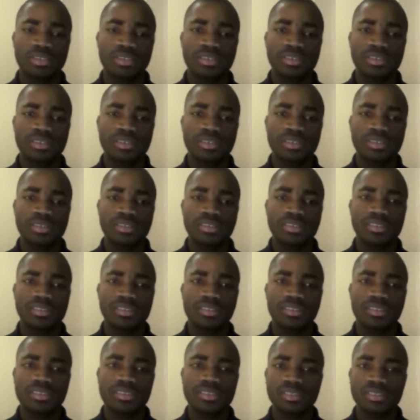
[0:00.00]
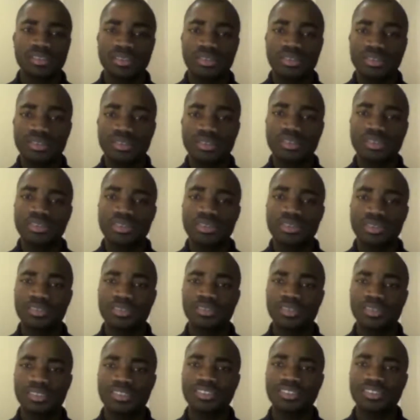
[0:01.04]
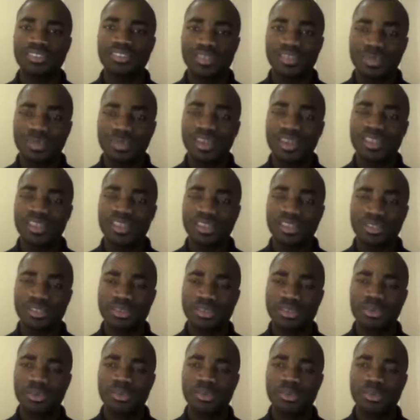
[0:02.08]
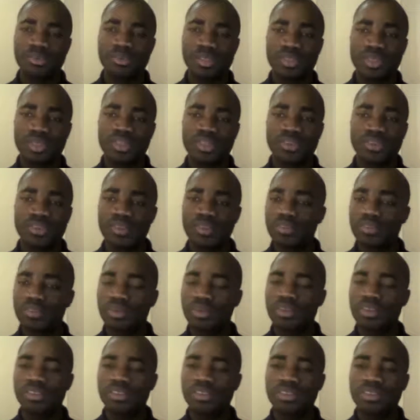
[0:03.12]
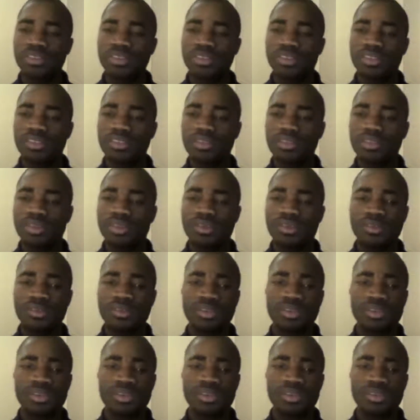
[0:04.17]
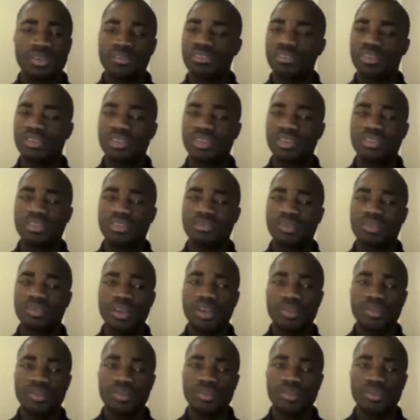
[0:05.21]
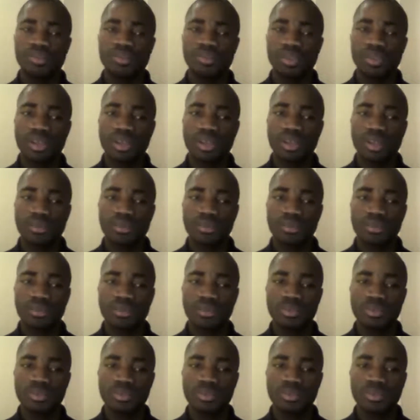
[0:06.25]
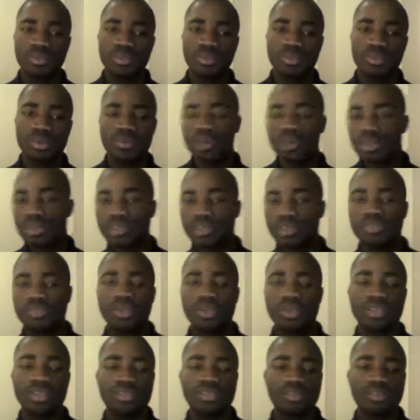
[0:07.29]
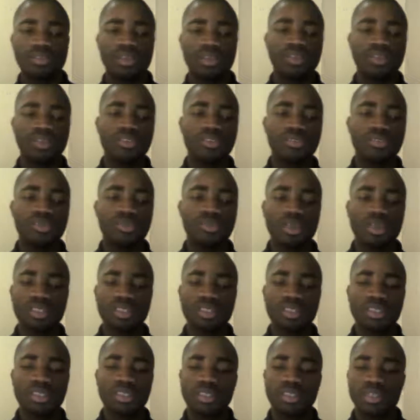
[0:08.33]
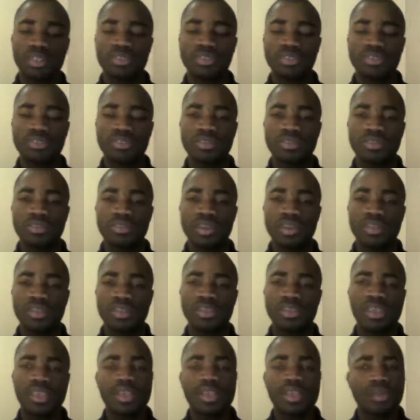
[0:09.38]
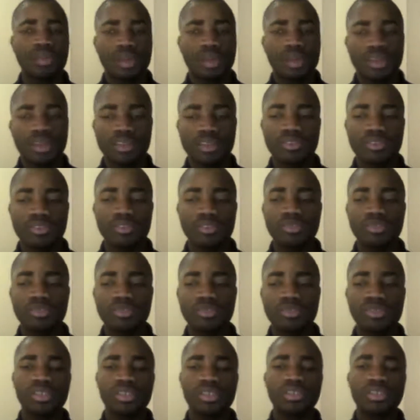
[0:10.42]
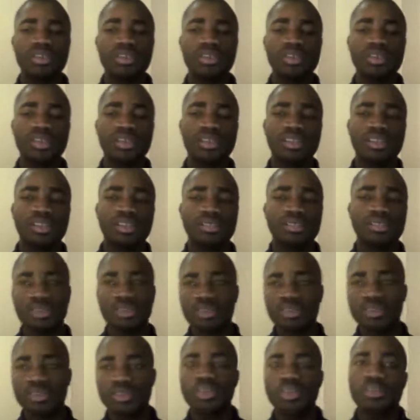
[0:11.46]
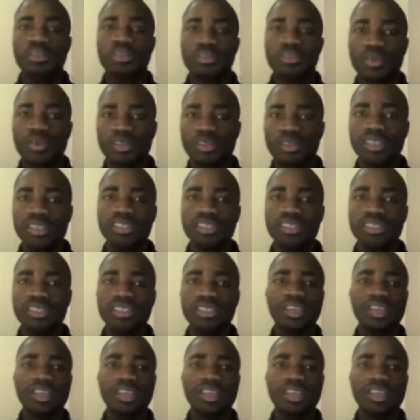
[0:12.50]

is just not the way things should go. Everybody thinks it can go around it. Okay, why would that happen to you? Why didn't you ask? Why didn't you ask her to reduce the price? Why didn't you tell her this? Why didn't all these things